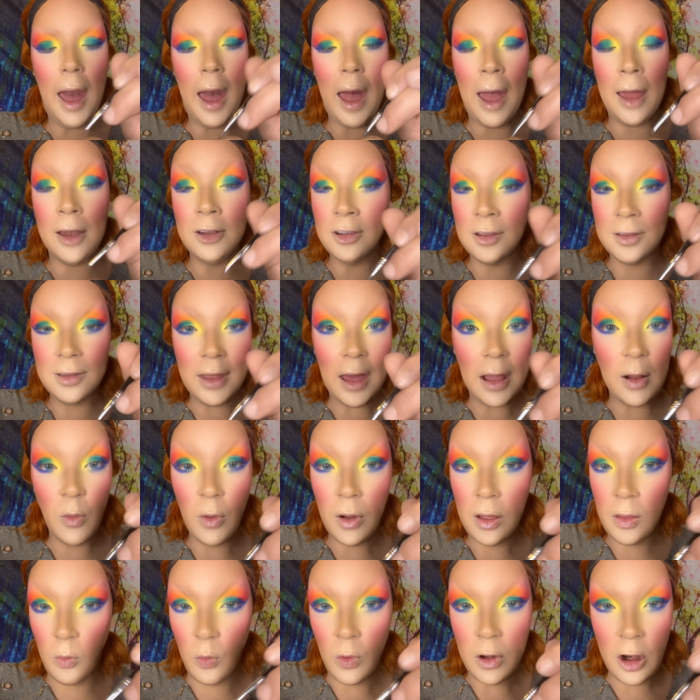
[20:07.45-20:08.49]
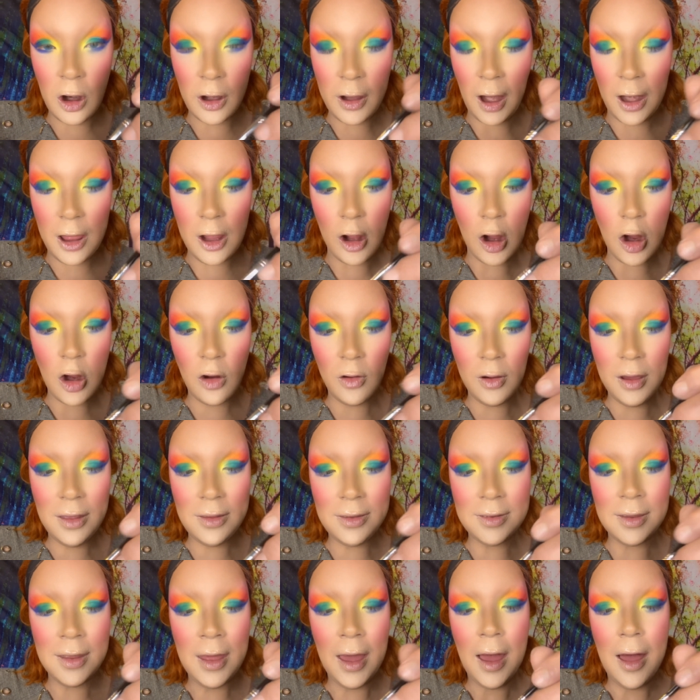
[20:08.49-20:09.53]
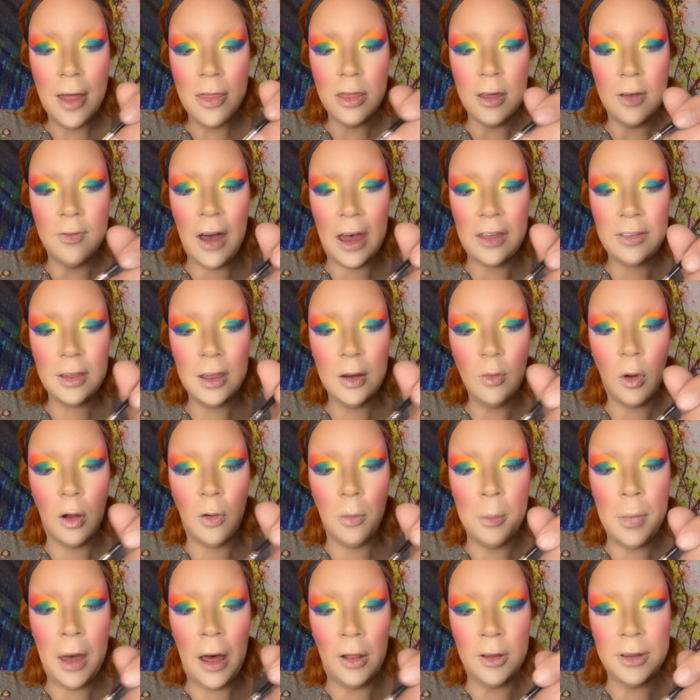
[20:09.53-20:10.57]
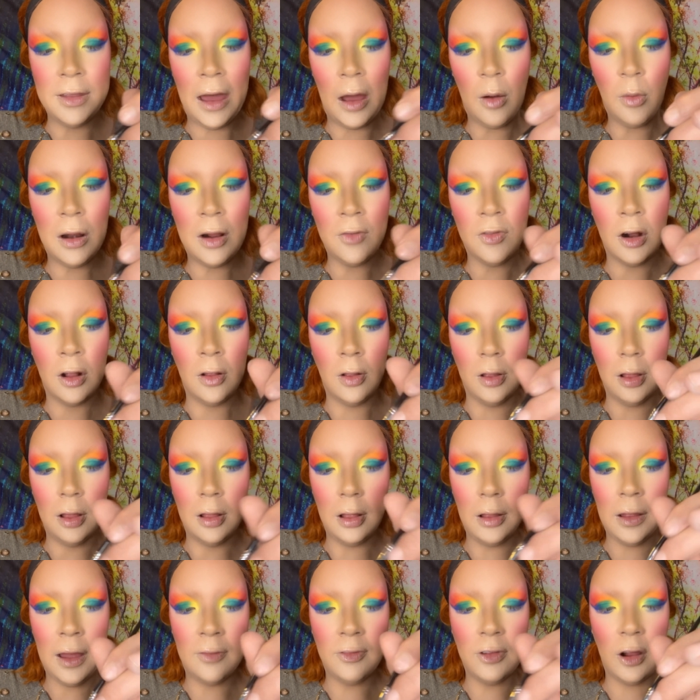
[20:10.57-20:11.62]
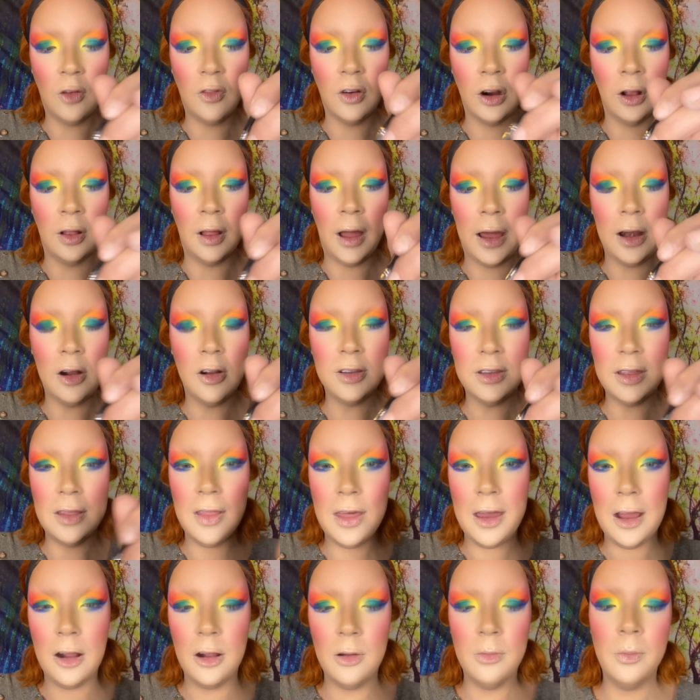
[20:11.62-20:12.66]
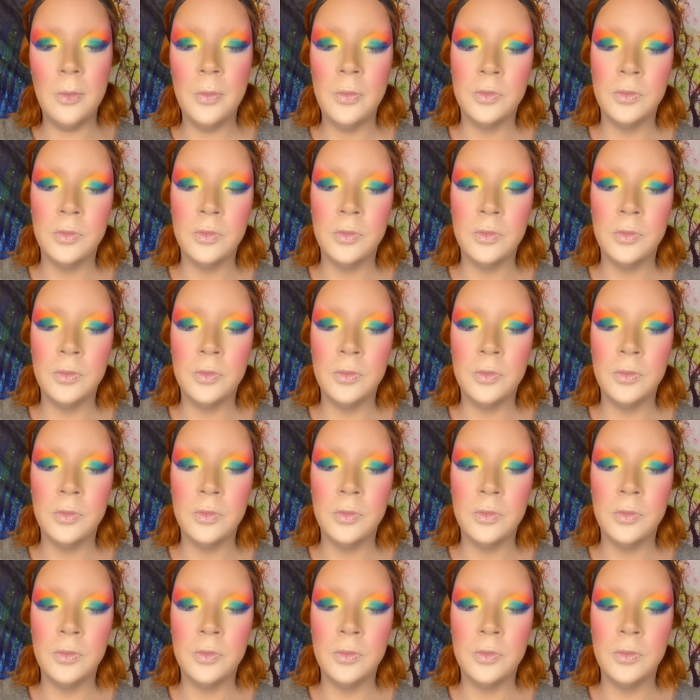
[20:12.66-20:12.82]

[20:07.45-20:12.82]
And just like when you're cutting your crease, the Vaseline will melt down whatever leftover liner is in there.